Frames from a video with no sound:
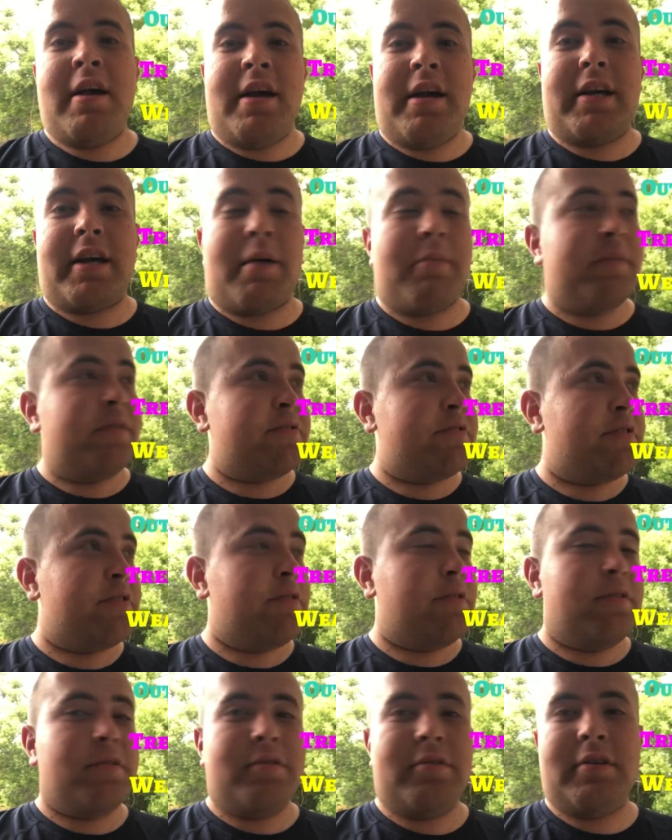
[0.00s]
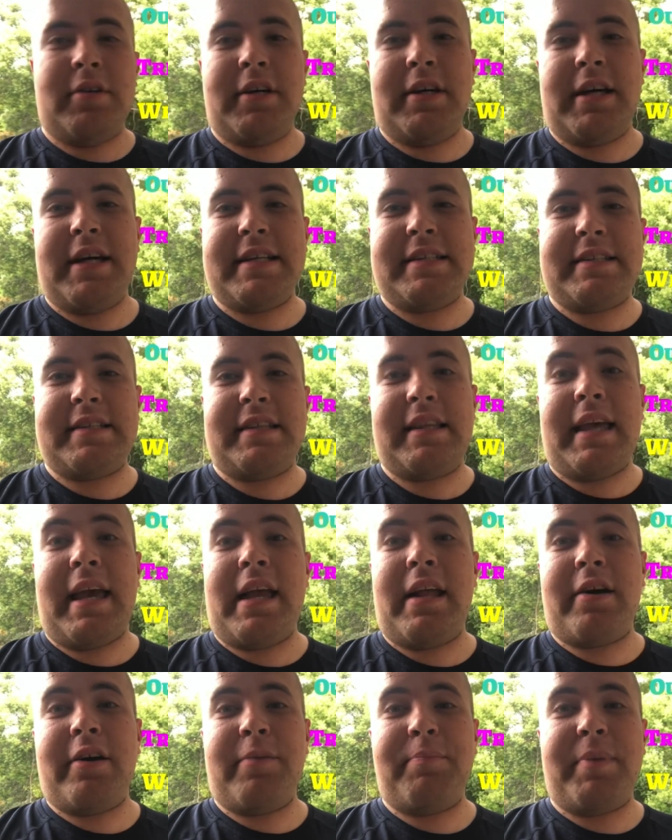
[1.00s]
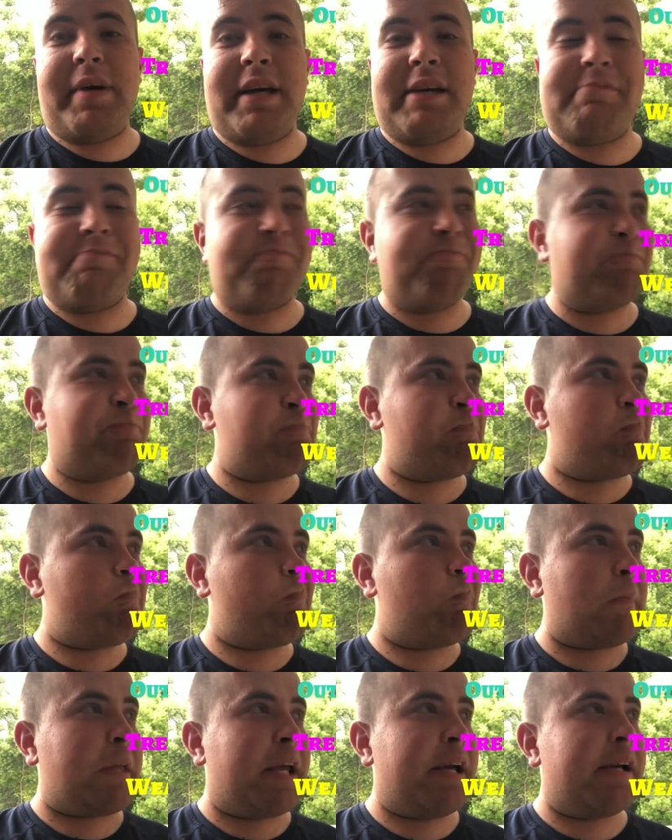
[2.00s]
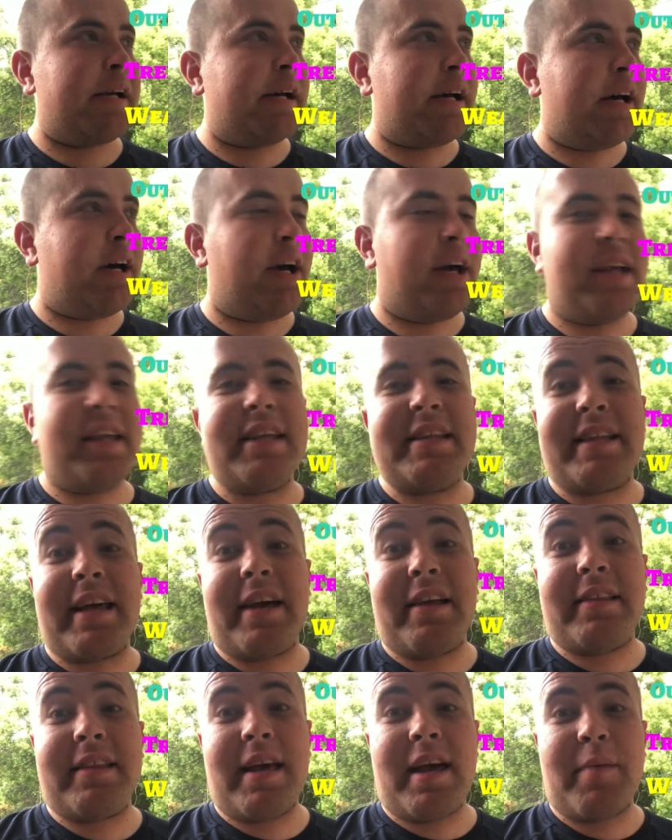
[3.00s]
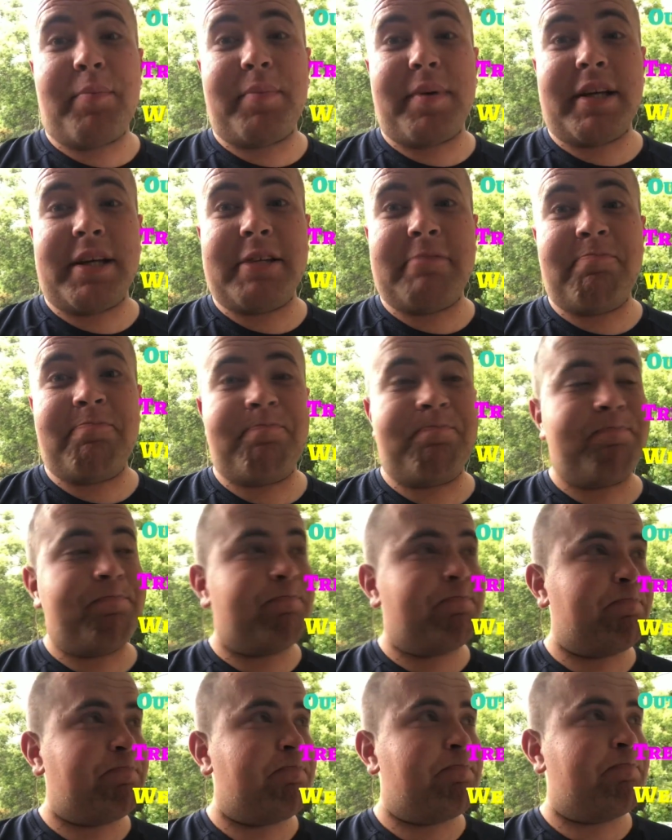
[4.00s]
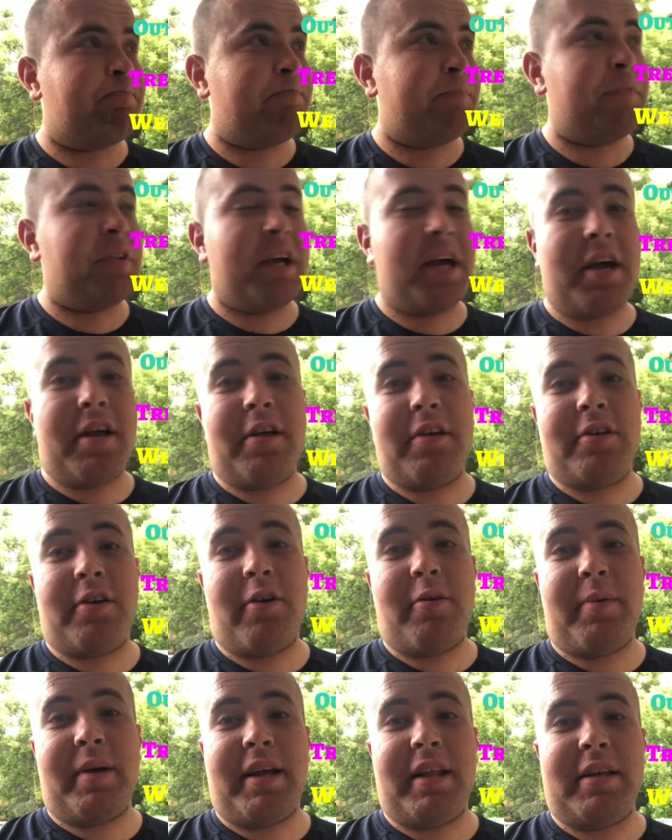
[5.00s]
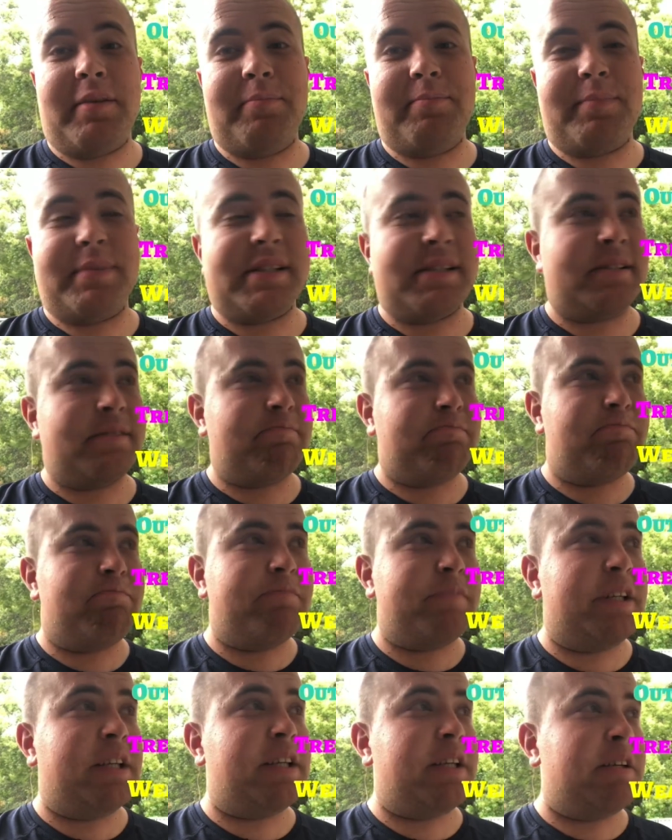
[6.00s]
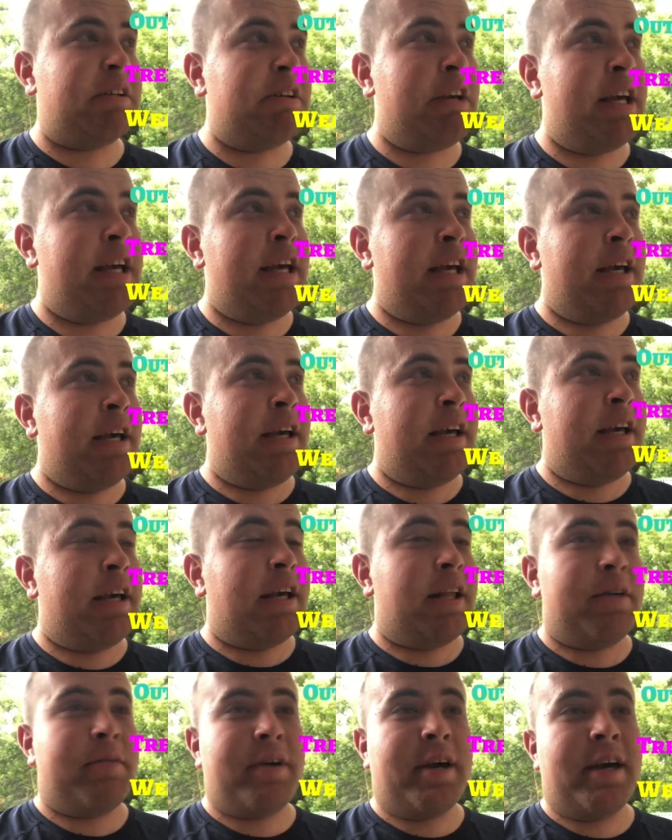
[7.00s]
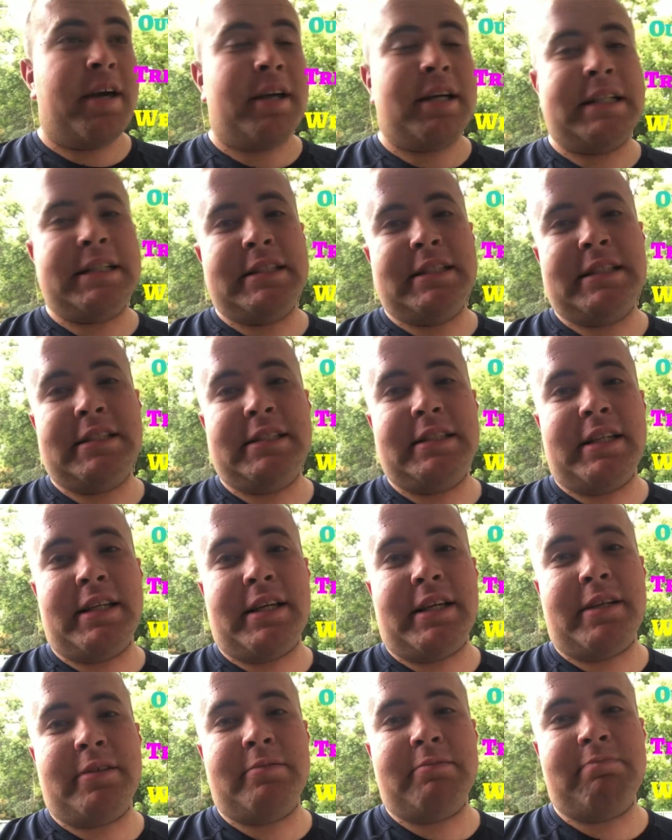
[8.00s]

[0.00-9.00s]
Coming to us later, but I highly doubt that, but I don't know about it, but really, anyway, yeah,